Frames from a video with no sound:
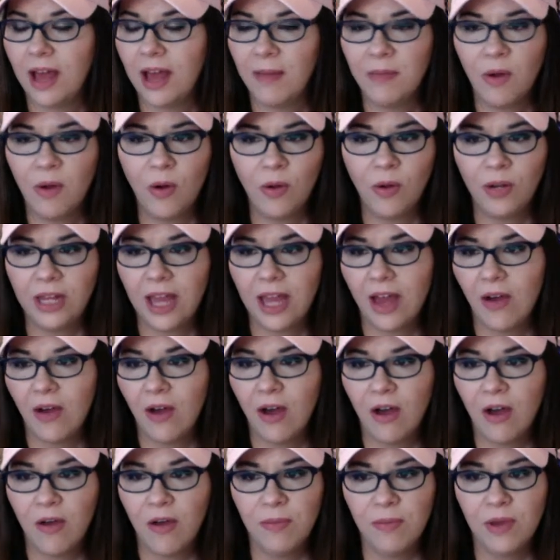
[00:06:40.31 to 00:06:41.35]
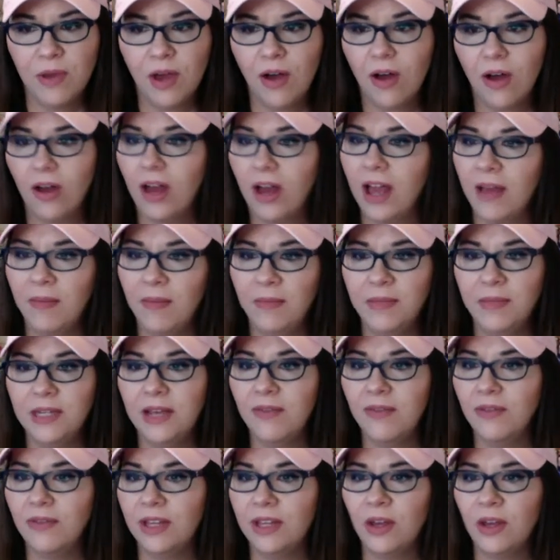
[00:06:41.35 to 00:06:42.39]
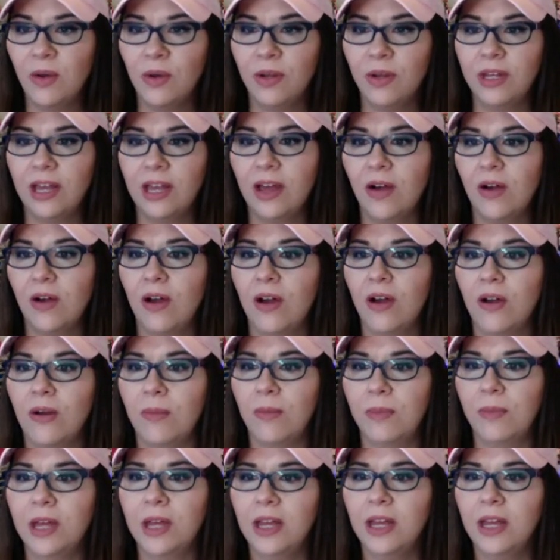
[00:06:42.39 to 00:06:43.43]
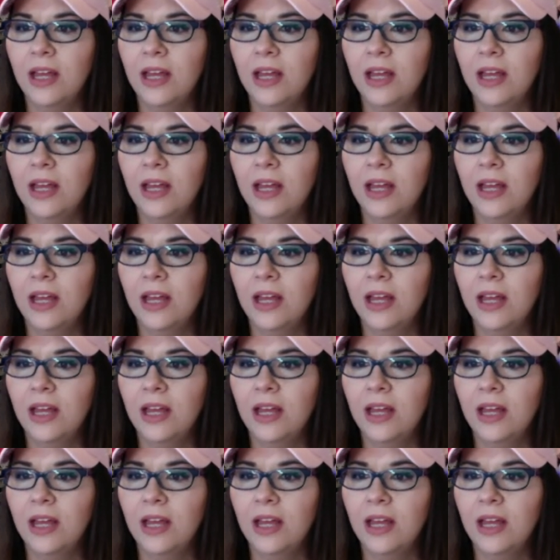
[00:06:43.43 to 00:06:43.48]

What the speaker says: I'm holding out hope, y'all. I'm definitely holding out hope.